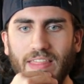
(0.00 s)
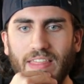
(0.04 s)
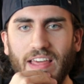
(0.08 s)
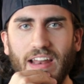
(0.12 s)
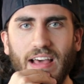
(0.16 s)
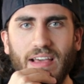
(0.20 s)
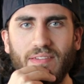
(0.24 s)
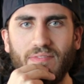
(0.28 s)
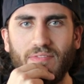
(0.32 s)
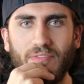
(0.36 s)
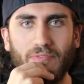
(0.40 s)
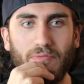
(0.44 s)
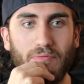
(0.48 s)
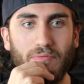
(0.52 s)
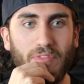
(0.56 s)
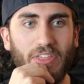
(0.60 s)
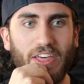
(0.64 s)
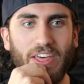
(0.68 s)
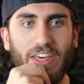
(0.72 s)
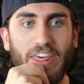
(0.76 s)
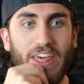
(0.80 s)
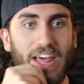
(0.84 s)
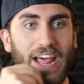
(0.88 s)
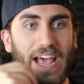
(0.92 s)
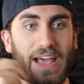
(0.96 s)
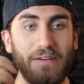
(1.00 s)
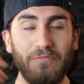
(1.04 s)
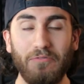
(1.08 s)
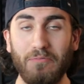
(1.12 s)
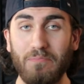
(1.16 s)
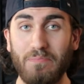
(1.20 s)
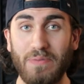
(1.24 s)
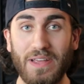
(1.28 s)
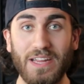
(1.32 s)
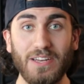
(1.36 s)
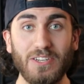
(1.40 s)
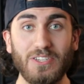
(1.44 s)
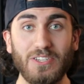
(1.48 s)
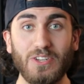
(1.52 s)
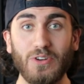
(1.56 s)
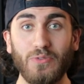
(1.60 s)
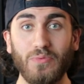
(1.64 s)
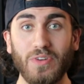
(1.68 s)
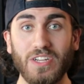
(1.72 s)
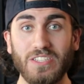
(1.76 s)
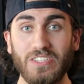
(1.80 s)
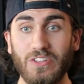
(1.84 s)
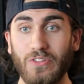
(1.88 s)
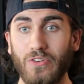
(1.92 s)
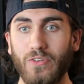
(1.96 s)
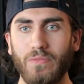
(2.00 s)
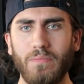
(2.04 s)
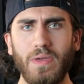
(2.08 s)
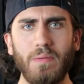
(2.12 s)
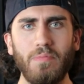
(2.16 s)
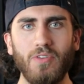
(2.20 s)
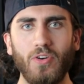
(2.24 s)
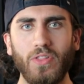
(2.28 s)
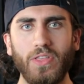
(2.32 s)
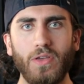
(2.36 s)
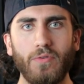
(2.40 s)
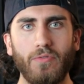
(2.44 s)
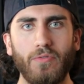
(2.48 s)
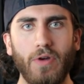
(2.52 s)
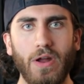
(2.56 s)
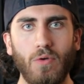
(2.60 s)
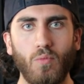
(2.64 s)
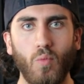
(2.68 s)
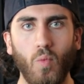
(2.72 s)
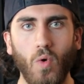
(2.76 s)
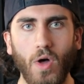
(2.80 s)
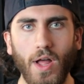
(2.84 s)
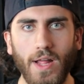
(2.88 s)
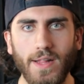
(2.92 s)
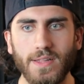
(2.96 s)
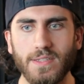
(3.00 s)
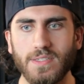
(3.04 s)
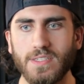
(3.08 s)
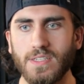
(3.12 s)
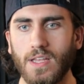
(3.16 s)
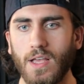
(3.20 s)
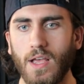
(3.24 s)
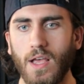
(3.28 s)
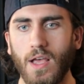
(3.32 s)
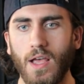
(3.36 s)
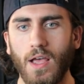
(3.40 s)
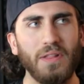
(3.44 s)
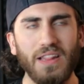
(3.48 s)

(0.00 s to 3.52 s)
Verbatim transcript: that I've that I haven't been to recently, or maybe only read once.